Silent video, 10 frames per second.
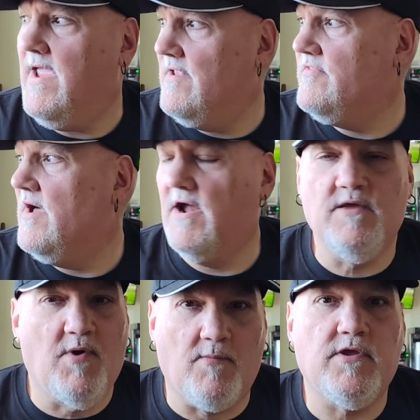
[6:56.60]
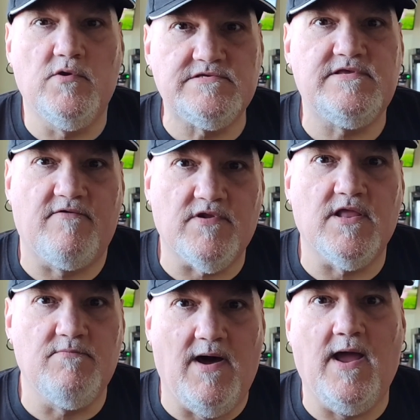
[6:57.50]
And the honey barbecue is
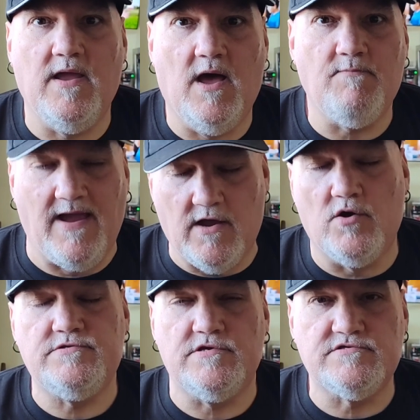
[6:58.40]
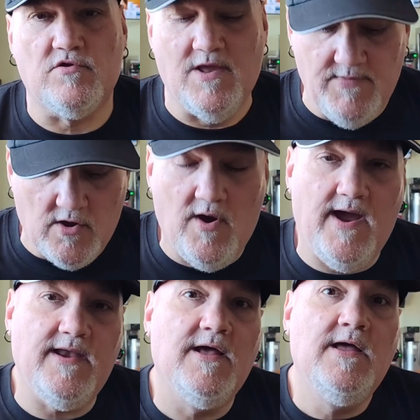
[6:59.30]
definitely my go-to. So let me go
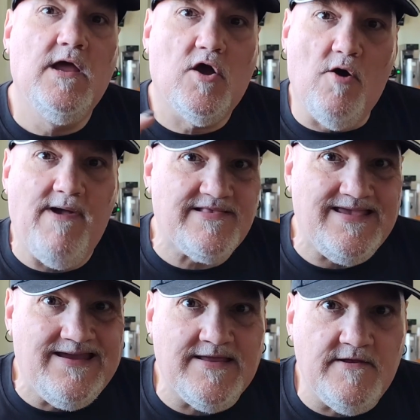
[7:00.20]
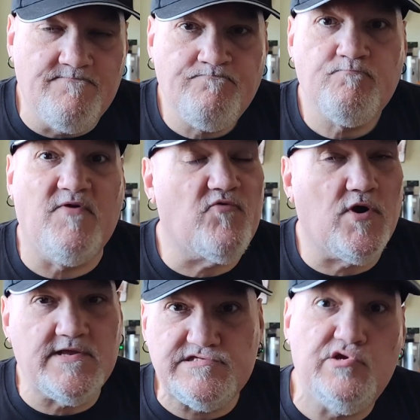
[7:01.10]
ahead, go back to eating
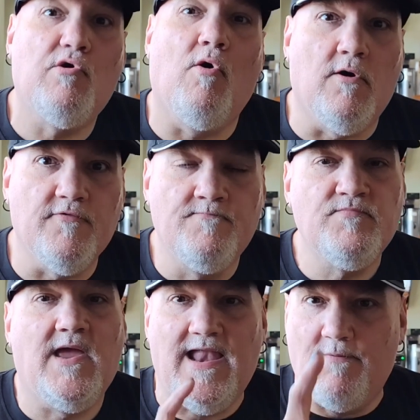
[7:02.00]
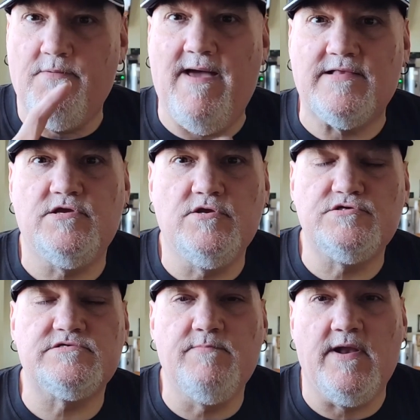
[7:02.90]
before it gets too cold, and I'll be back to you
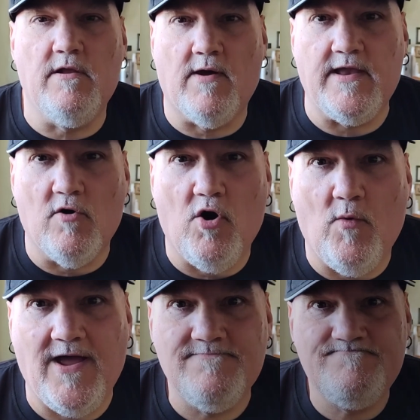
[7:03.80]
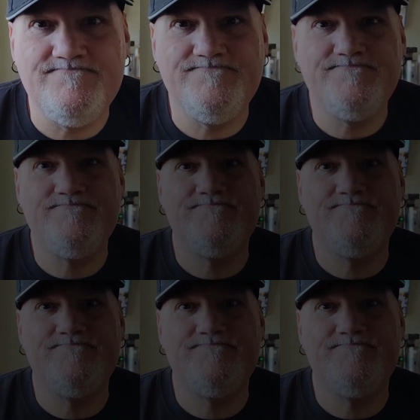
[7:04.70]
in just a minute, okay? Don't go away.